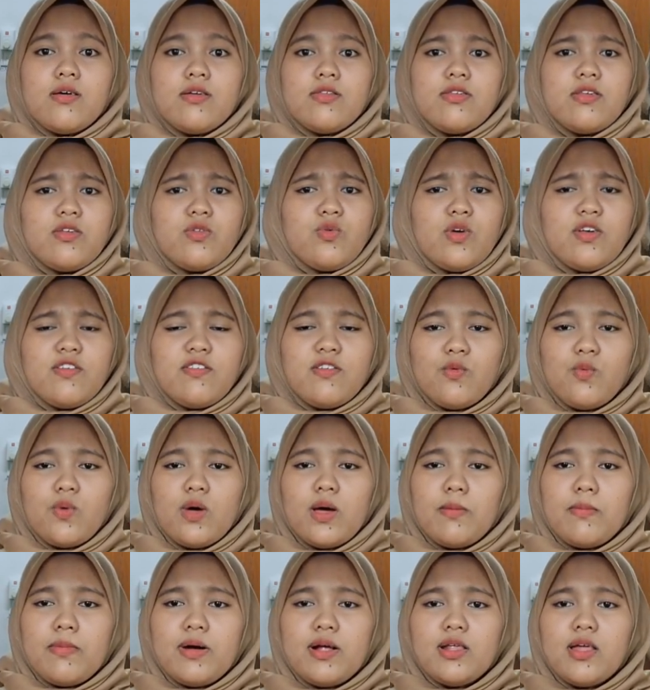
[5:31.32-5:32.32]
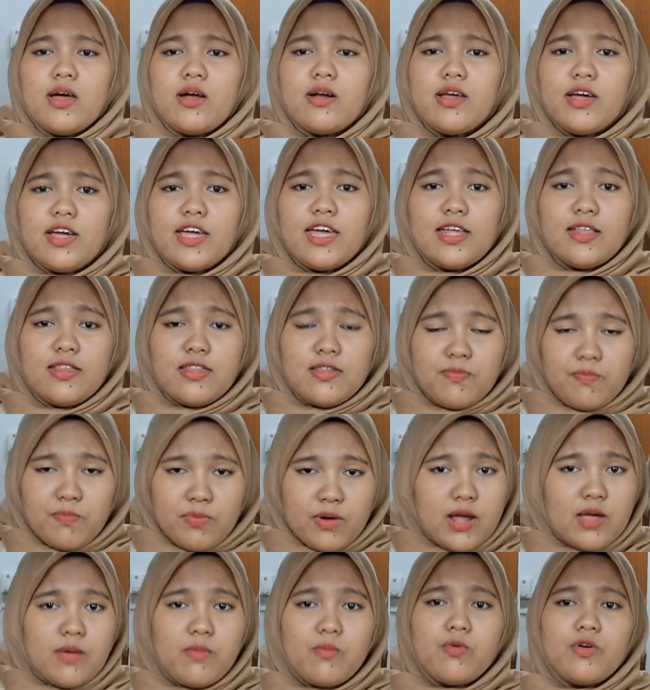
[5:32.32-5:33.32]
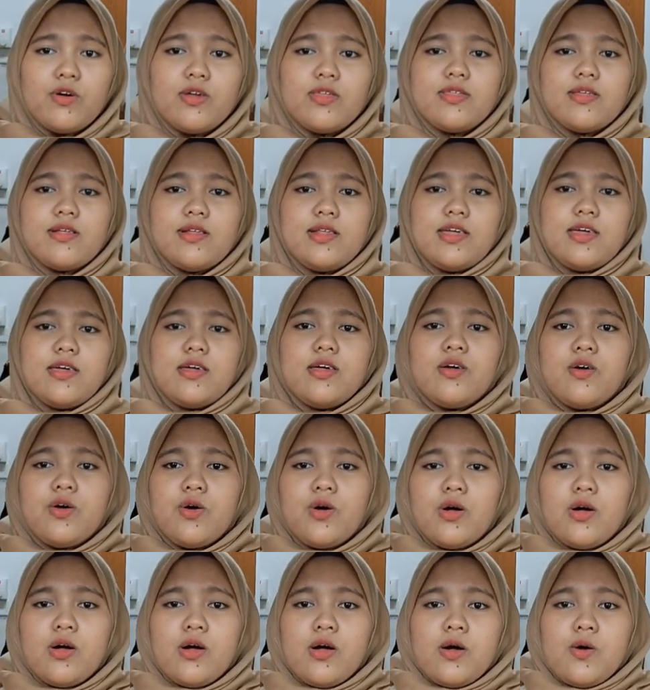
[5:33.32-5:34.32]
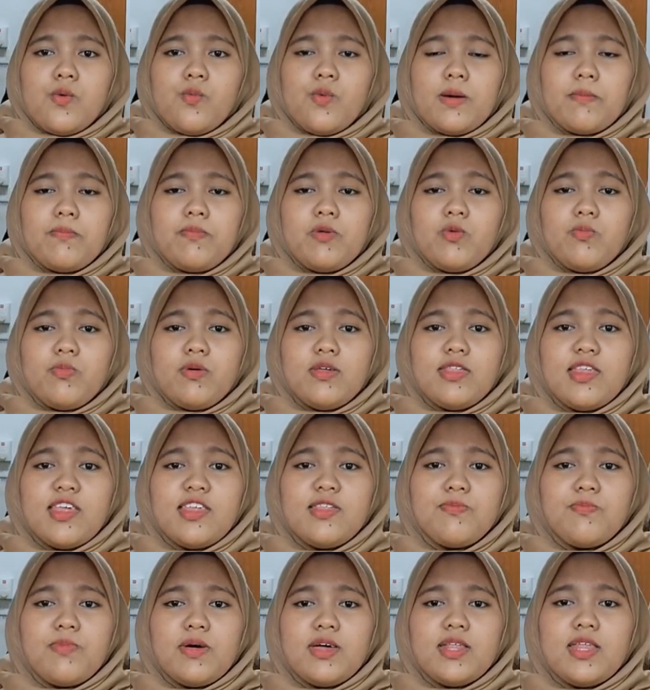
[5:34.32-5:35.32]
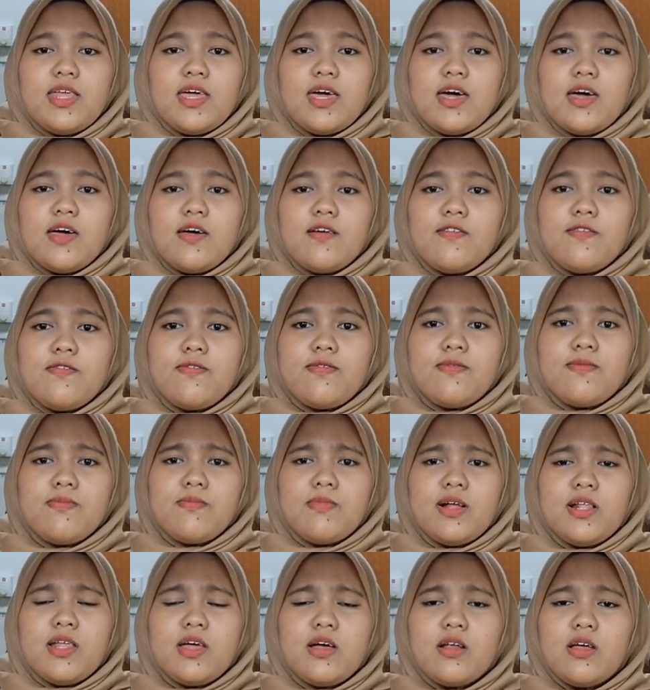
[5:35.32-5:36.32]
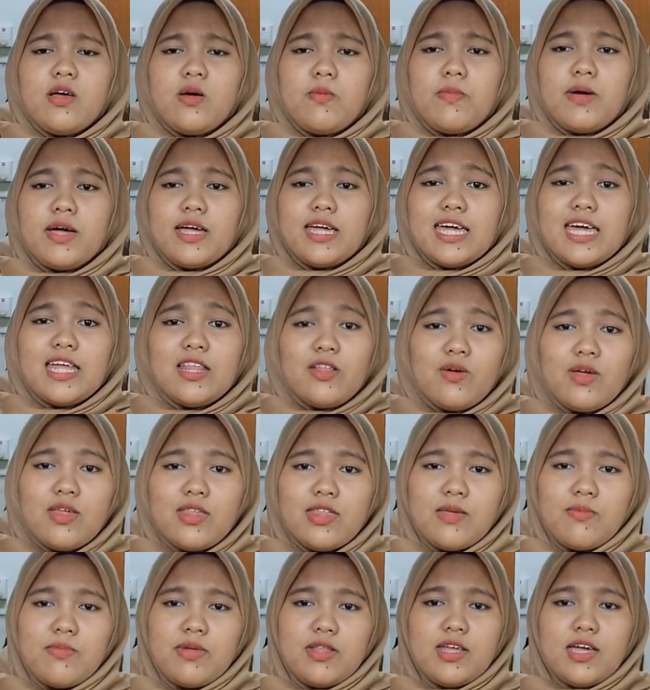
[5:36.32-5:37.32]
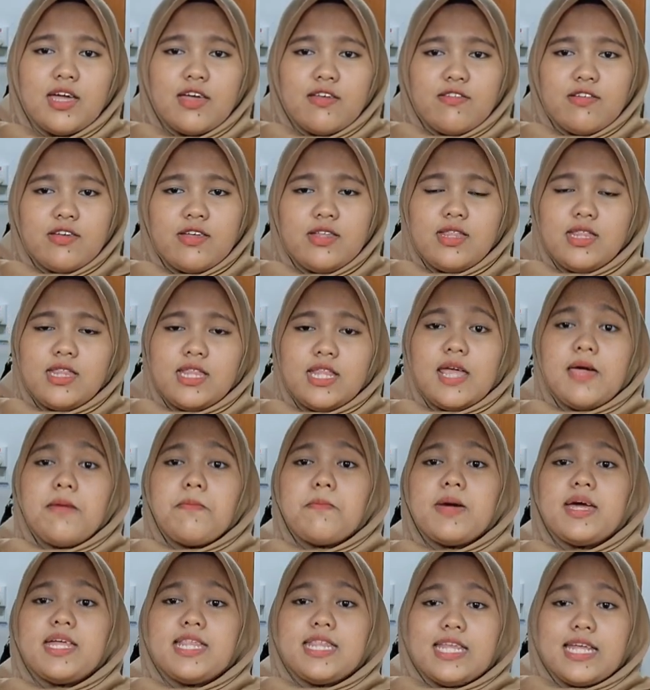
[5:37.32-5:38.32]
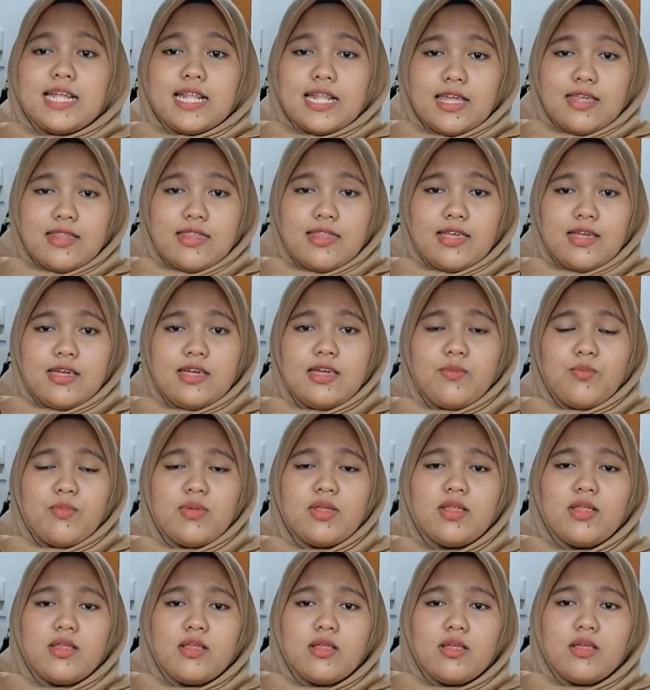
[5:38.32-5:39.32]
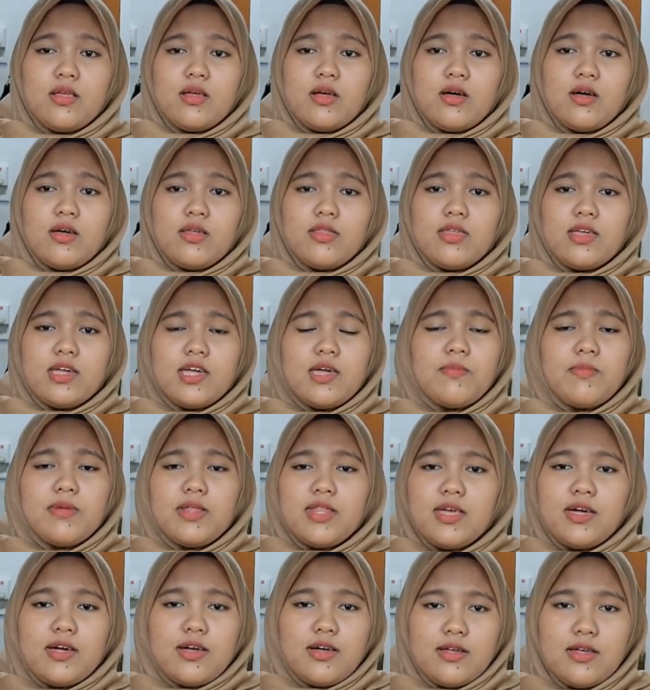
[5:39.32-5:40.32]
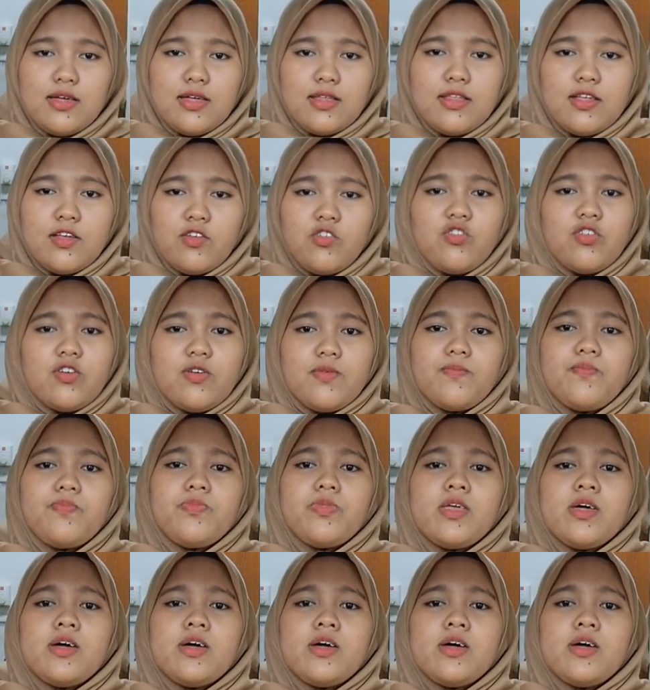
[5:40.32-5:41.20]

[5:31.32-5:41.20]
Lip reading: situation where malaria can spread more easily. When people suspect they have malaria but cannot access medication, they might delay seeking medical attention.